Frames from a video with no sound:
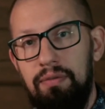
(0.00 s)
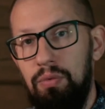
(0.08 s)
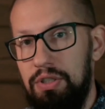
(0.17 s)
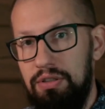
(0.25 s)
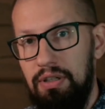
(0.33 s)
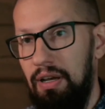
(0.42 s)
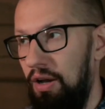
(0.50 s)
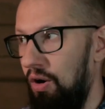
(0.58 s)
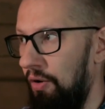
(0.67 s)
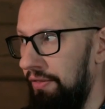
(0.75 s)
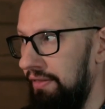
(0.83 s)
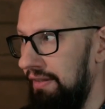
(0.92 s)
was
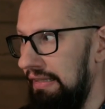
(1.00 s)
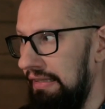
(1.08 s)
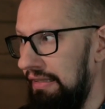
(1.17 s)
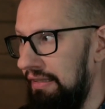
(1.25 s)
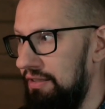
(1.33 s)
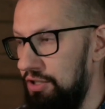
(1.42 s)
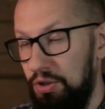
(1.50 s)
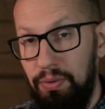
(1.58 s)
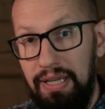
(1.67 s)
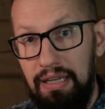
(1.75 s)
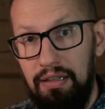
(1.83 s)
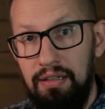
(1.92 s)
on the
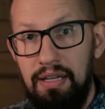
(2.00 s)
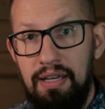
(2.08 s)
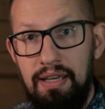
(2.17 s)
screen,